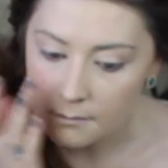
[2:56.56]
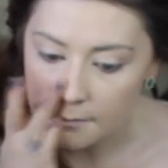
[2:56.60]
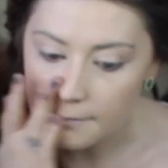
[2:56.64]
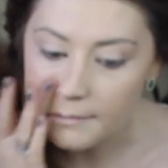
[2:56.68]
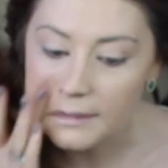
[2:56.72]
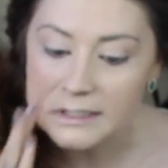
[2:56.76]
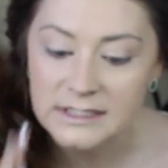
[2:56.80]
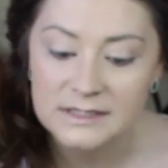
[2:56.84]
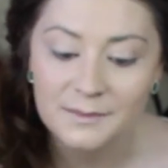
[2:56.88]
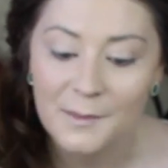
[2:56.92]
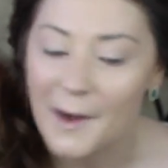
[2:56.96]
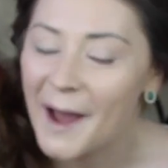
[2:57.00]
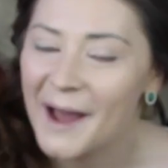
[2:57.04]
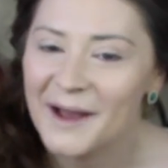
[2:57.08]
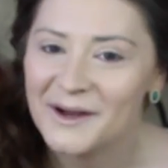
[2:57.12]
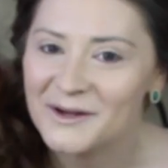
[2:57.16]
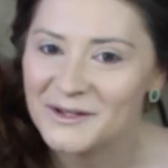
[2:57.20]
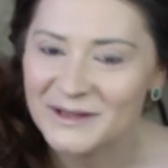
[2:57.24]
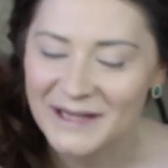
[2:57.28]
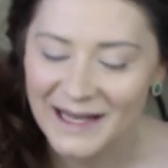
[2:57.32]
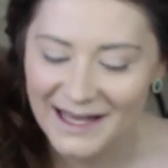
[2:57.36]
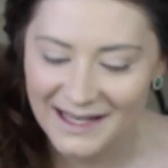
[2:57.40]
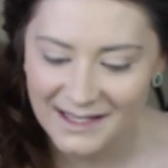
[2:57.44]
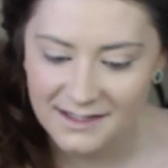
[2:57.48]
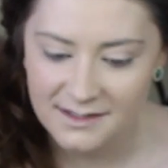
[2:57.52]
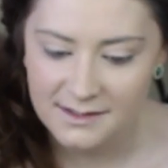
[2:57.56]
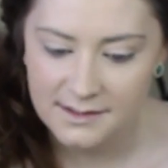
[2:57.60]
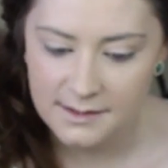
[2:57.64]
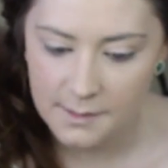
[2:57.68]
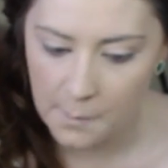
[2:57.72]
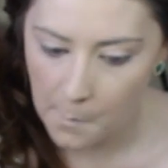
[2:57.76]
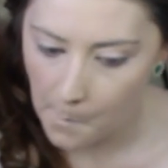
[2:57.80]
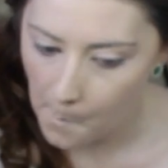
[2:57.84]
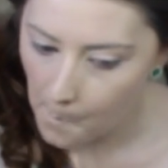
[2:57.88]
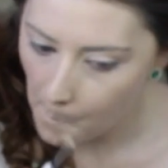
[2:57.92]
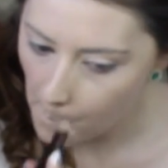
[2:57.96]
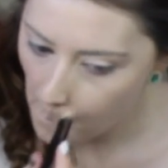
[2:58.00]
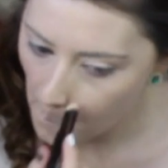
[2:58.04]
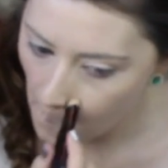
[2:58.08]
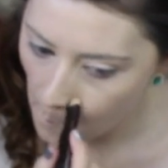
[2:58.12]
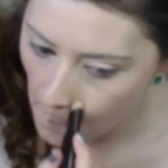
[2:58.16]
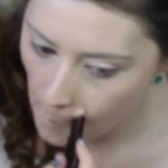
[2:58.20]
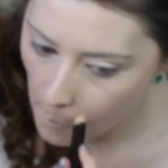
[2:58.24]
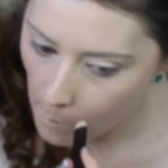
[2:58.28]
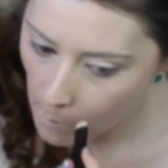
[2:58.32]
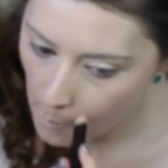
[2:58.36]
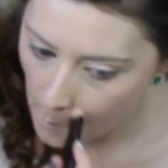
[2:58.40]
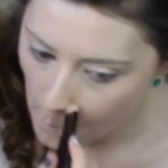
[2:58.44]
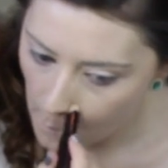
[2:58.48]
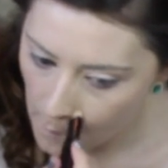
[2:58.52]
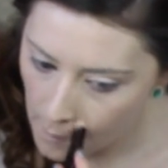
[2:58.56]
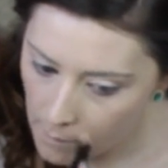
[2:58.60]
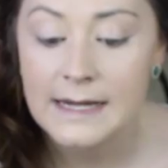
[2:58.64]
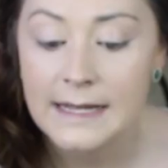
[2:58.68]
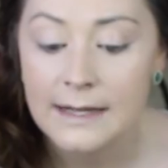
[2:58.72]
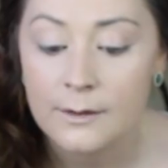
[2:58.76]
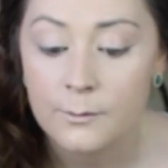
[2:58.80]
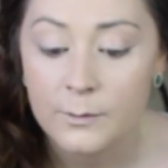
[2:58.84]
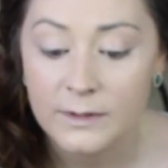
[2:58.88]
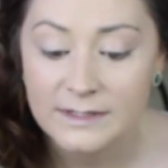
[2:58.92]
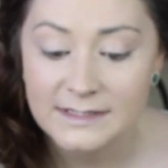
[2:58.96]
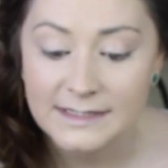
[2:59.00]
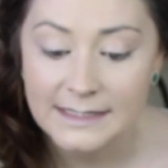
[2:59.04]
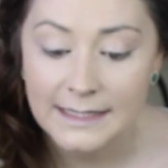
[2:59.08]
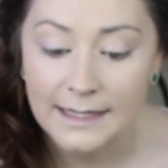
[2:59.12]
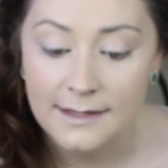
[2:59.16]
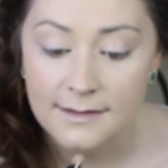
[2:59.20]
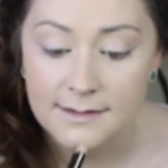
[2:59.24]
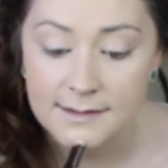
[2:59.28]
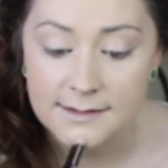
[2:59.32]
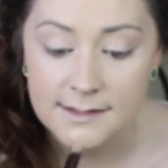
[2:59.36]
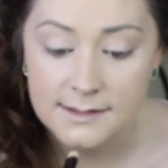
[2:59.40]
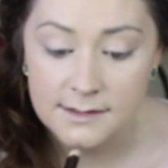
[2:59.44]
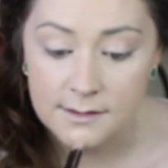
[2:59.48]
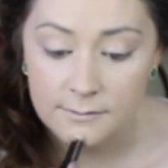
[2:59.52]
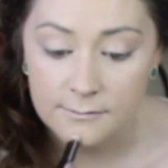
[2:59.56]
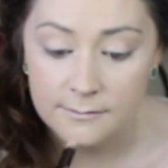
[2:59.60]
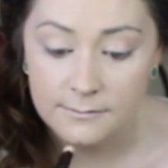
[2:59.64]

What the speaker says: my smile lines. And once again, this is a